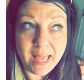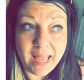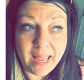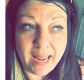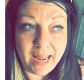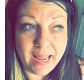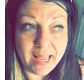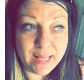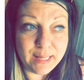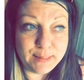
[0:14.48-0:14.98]

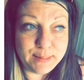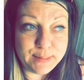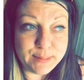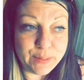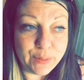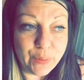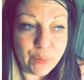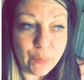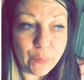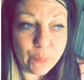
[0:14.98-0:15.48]
And
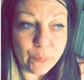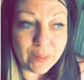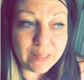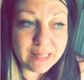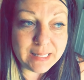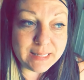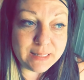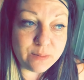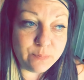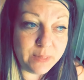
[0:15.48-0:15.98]
what
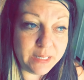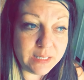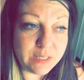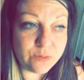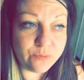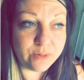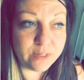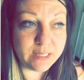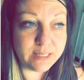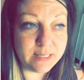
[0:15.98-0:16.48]
this means
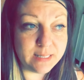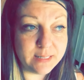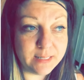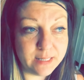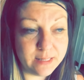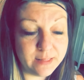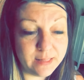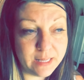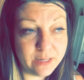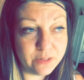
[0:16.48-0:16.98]
for us is
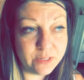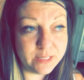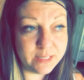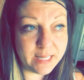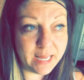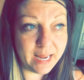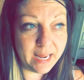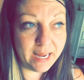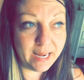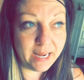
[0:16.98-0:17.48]
that there's
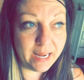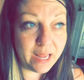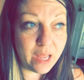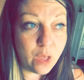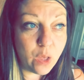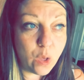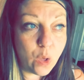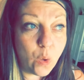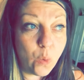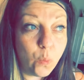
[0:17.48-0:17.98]
a
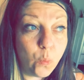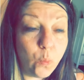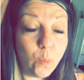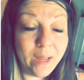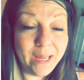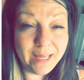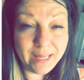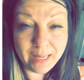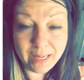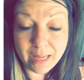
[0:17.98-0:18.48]

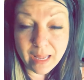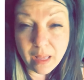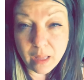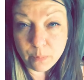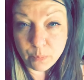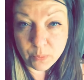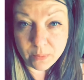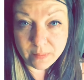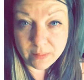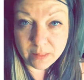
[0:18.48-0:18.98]
waking
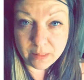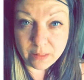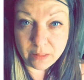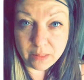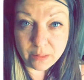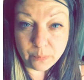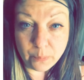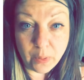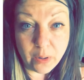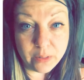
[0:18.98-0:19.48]
up
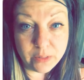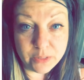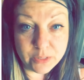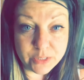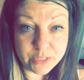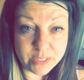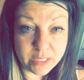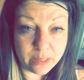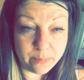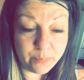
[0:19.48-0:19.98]
within
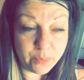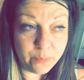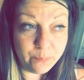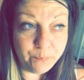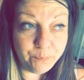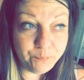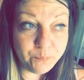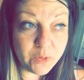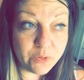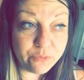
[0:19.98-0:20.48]
partnership
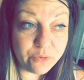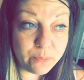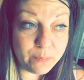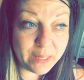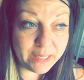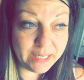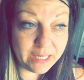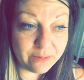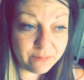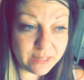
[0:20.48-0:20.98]
for
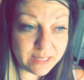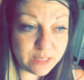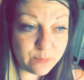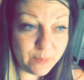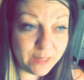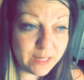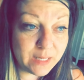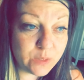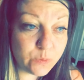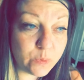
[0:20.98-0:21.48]
many of us
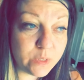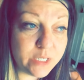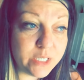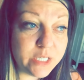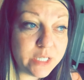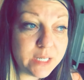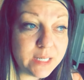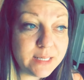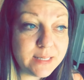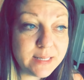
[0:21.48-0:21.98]
because we're
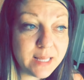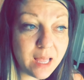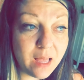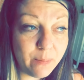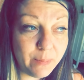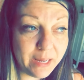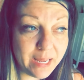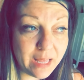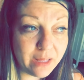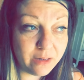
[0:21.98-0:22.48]
just
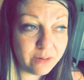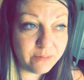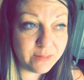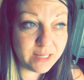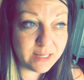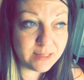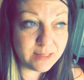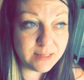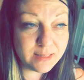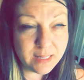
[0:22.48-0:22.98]
coming out of
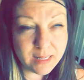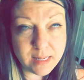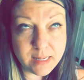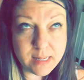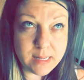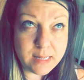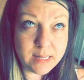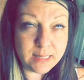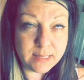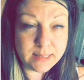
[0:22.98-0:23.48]
this
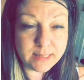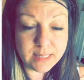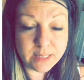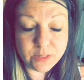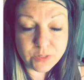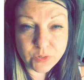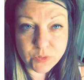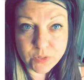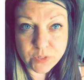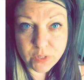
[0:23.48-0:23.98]

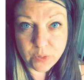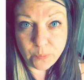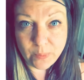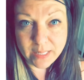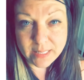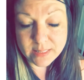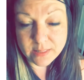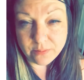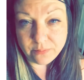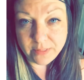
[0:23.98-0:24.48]
6 or so
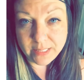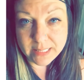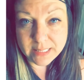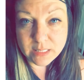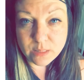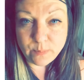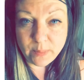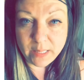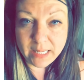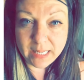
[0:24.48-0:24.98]
weeks of
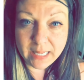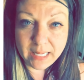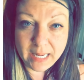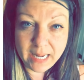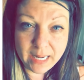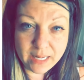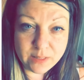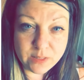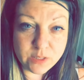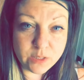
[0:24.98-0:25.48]
Venus being in
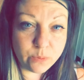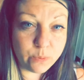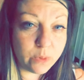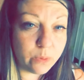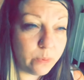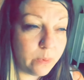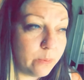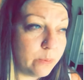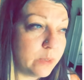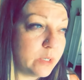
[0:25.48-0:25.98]
Cancer, where
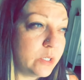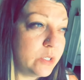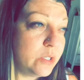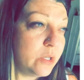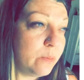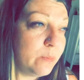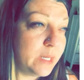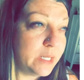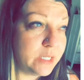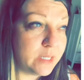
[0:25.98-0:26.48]
we were
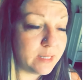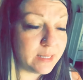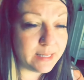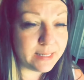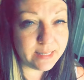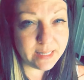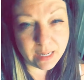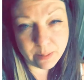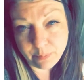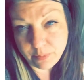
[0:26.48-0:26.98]
so much in the
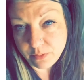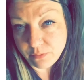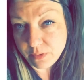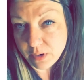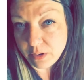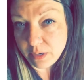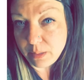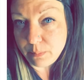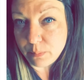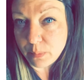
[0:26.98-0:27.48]
depth of
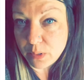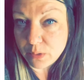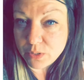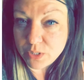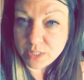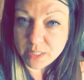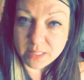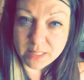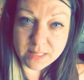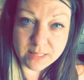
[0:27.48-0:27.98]
our
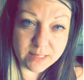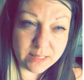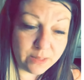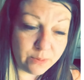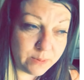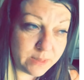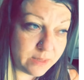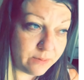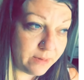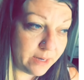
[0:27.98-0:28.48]
emotions, and it
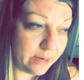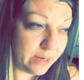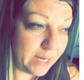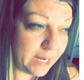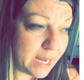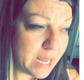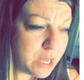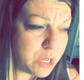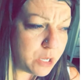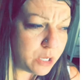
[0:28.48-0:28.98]
was a
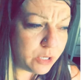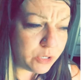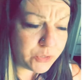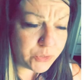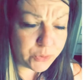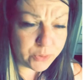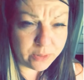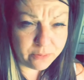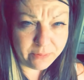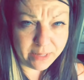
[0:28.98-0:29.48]
very
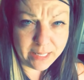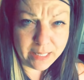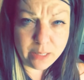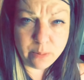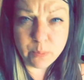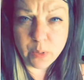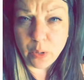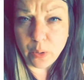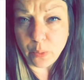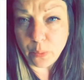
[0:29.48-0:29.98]
sort of
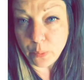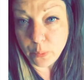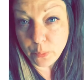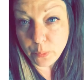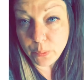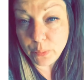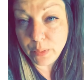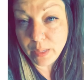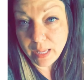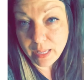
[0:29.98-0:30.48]
emo
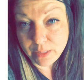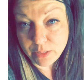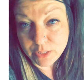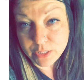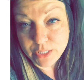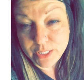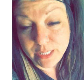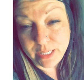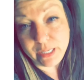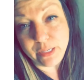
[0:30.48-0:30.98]

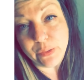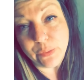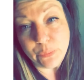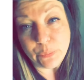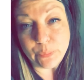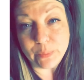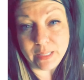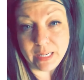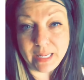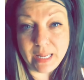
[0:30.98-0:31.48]
energy
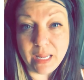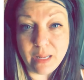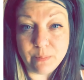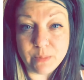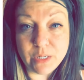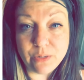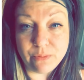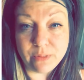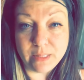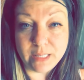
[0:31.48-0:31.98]
when it came
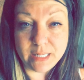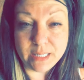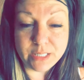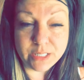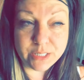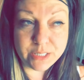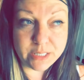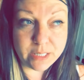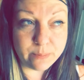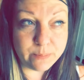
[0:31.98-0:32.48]
to
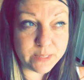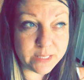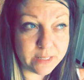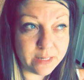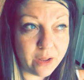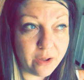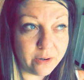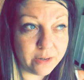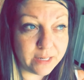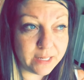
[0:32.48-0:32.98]
relationships and
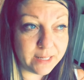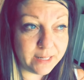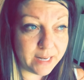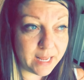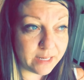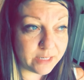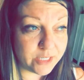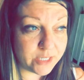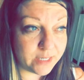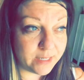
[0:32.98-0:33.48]
heart
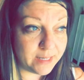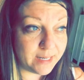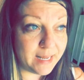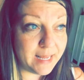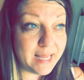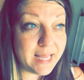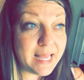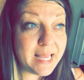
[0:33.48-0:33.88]
connection.